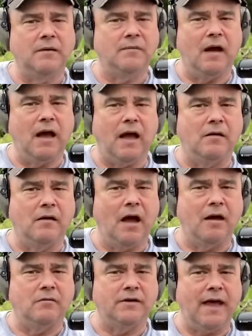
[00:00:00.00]

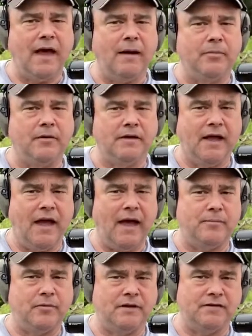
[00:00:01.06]
I would
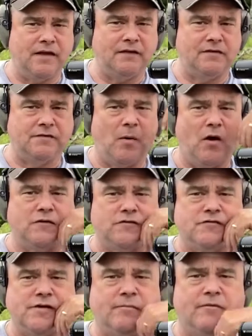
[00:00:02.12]
happily take the
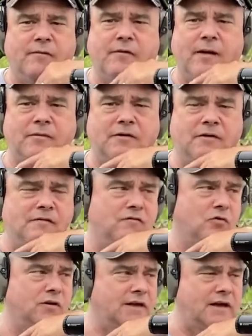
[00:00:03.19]
sponsorship from Remington and
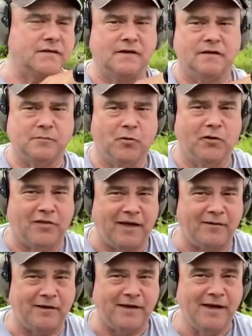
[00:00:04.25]
Vortex. Let's put it that
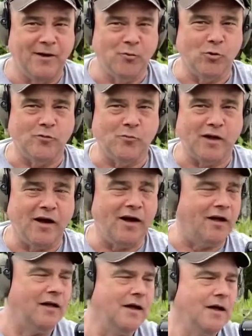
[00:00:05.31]
way. Wouldn't we
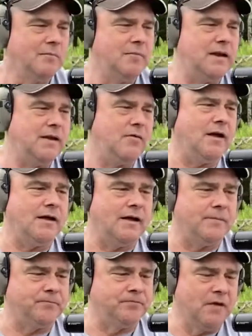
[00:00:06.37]
all? But anyway,
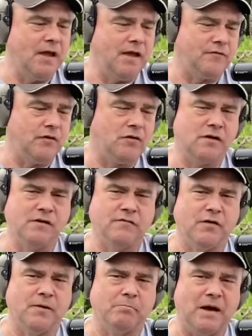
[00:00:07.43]
if you're looking
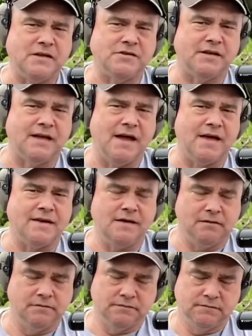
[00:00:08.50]
for a budget gun,
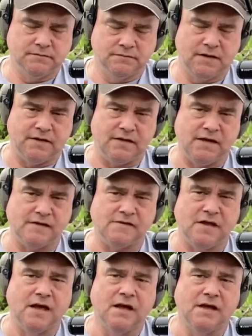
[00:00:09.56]
one of these.
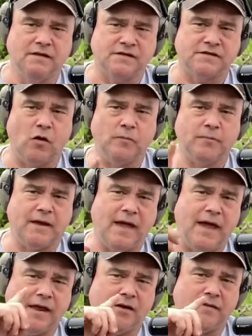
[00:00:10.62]
The scope that I
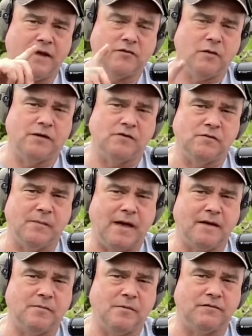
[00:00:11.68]
had on that 22
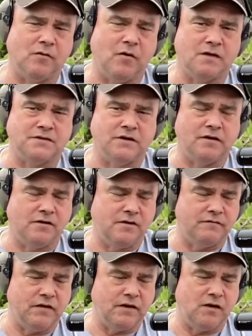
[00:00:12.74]
Magnum, if you watched the earlier
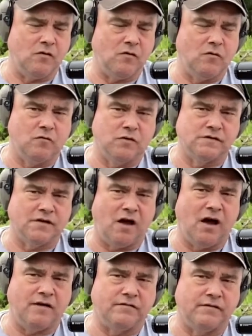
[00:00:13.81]
video, was
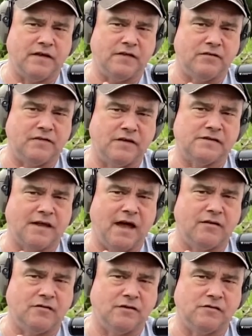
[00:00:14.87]
off of either this
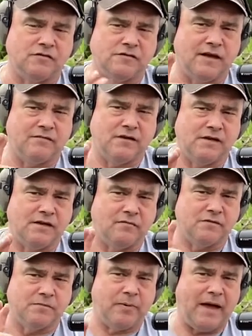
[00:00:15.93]
gun or the 270. It
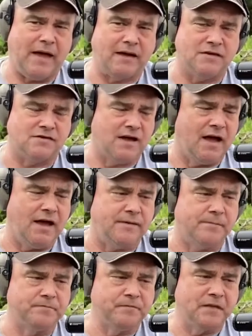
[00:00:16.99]
was a package gun.
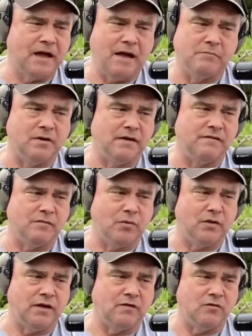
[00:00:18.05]

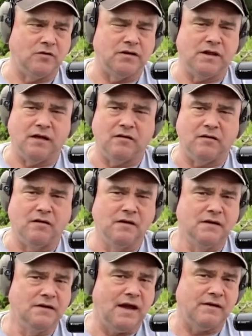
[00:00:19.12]
Unbelievably good deal.
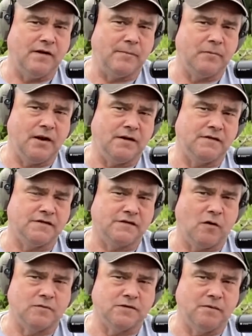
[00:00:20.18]
I've upgraded the
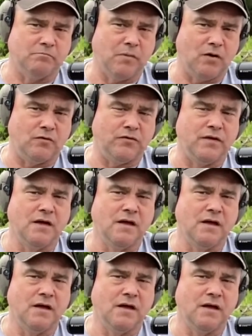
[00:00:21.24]
scopes on both.